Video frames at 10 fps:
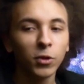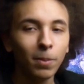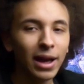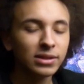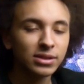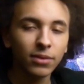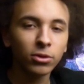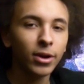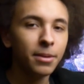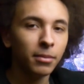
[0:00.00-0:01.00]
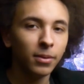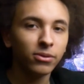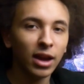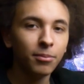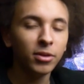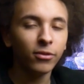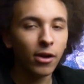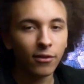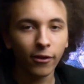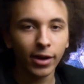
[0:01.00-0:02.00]
For the past seven or eight months, I've been
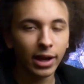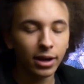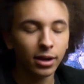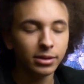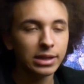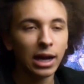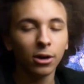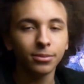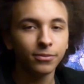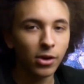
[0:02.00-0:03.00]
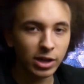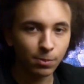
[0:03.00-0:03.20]
very, very uh, down, very